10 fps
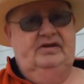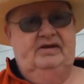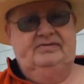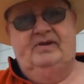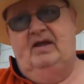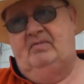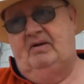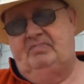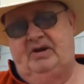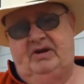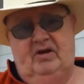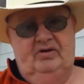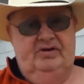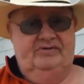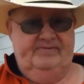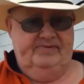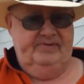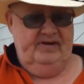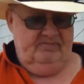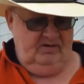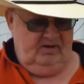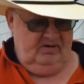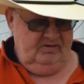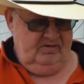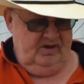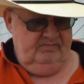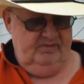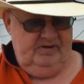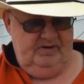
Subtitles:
Next time I'll put it on a different hard drive.